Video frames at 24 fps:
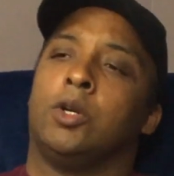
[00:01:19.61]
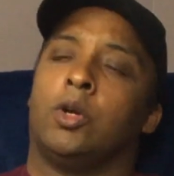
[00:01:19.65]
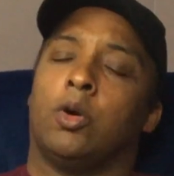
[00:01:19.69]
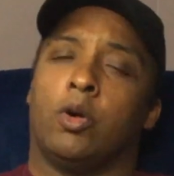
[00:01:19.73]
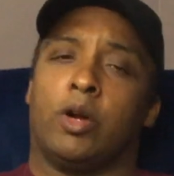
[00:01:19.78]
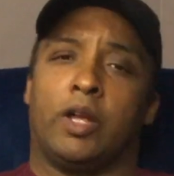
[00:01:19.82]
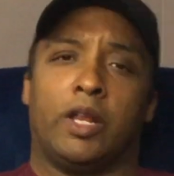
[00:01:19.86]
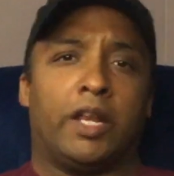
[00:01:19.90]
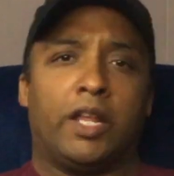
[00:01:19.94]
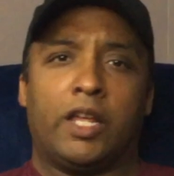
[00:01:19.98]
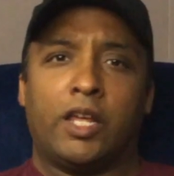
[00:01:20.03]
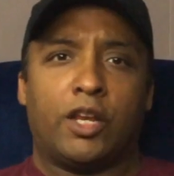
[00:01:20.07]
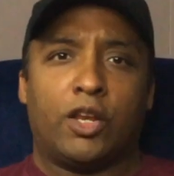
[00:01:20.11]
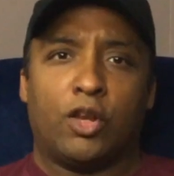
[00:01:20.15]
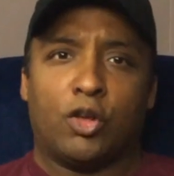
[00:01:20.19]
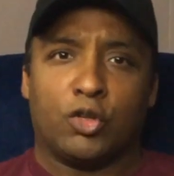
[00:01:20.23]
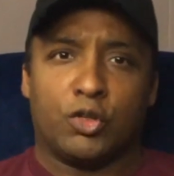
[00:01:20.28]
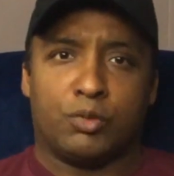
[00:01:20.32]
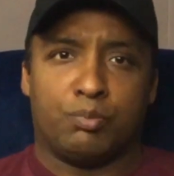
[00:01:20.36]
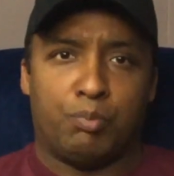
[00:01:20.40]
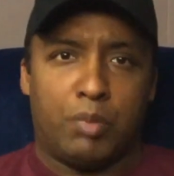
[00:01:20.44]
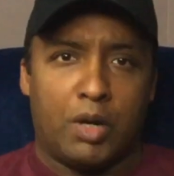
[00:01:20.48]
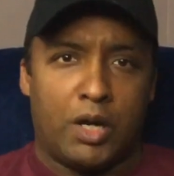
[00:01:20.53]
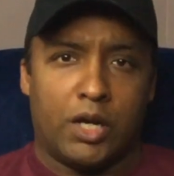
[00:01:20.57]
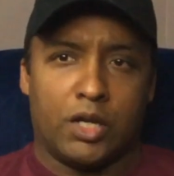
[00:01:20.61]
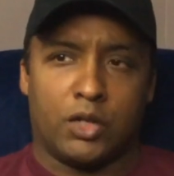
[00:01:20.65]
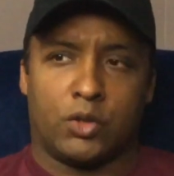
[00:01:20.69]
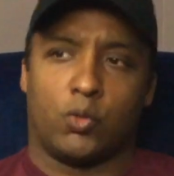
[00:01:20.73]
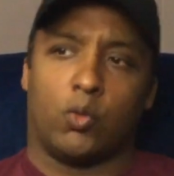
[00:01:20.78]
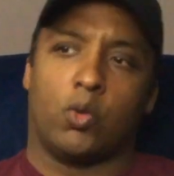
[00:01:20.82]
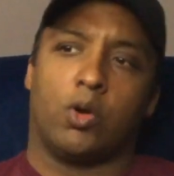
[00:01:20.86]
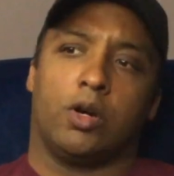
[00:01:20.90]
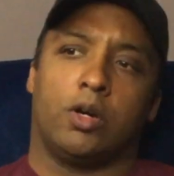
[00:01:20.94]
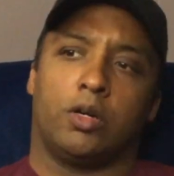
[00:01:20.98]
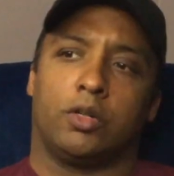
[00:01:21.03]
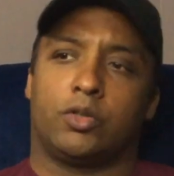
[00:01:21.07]
or any of those
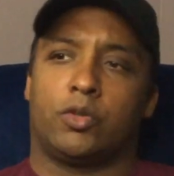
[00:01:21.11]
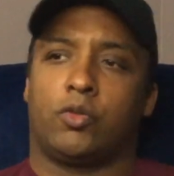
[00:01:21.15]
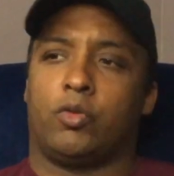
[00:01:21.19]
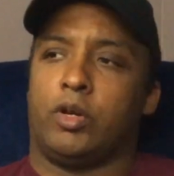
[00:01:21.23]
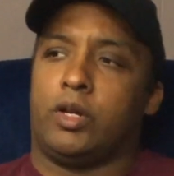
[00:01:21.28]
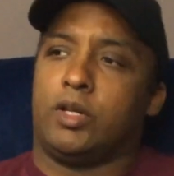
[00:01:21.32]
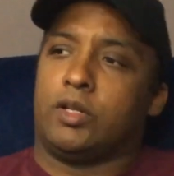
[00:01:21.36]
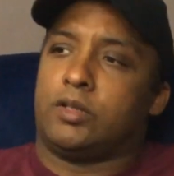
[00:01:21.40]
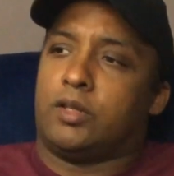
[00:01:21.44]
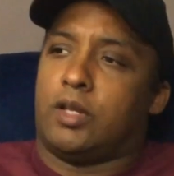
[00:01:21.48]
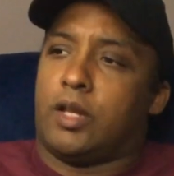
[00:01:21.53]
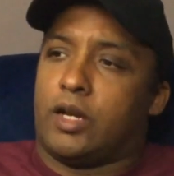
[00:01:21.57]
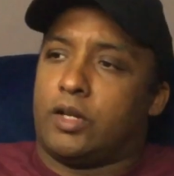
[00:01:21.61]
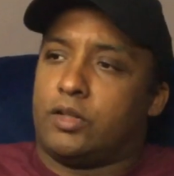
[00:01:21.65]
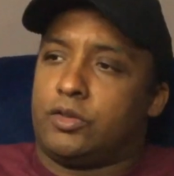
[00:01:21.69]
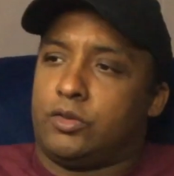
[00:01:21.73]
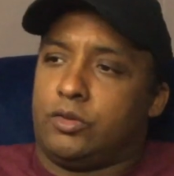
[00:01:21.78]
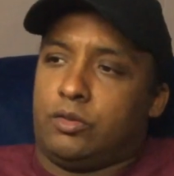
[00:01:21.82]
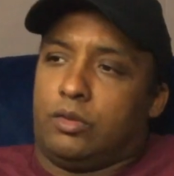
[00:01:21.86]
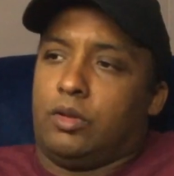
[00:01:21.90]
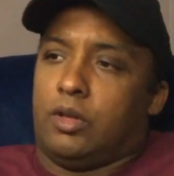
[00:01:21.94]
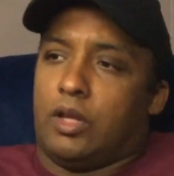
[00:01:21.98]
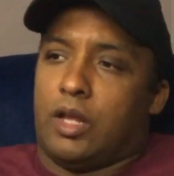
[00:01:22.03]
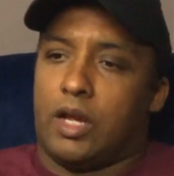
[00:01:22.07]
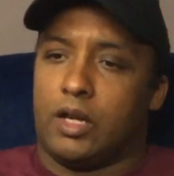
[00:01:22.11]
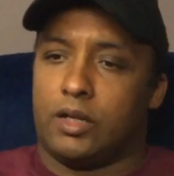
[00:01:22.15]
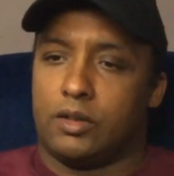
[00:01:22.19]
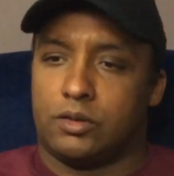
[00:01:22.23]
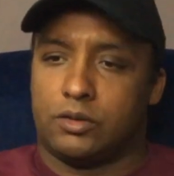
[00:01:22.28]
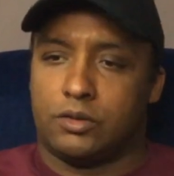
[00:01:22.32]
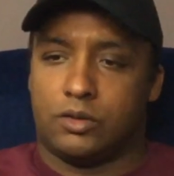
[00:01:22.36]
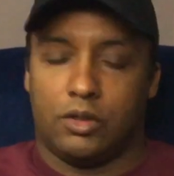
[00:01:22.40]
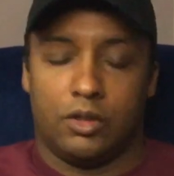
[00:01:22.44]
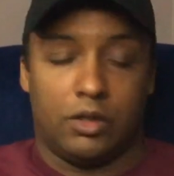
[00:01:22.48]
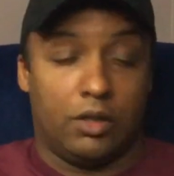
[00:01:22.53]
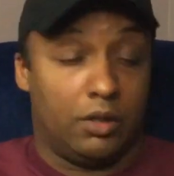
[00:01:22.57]
buzzwords critics
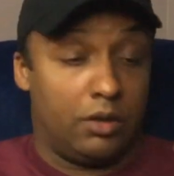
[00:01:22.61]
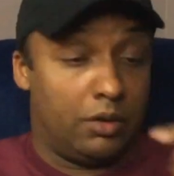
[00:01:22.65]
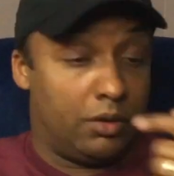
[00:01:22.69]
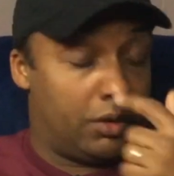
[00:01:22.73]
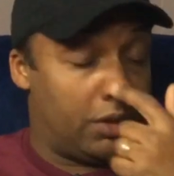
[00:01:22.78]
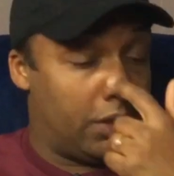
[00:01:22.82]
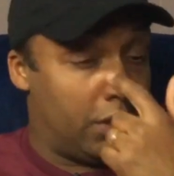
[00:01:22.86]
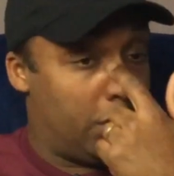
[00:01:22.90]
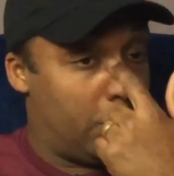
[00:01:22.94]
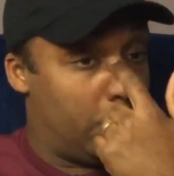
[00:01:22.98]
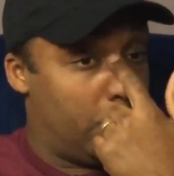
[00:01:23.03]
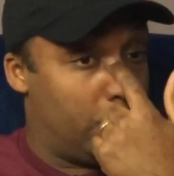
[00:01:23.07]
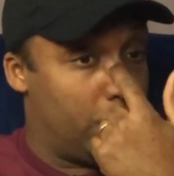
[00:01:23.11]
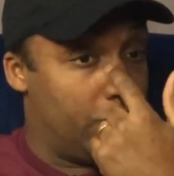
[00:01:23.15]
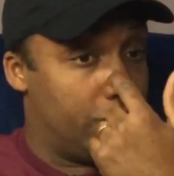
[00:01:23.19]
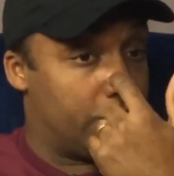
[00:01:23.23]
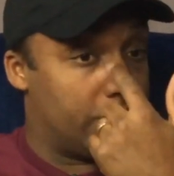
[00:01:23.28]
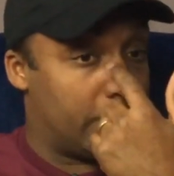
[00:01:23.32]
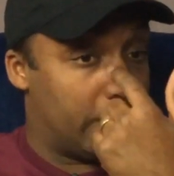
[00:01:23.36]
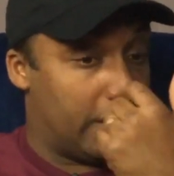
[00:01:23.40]
likes to use.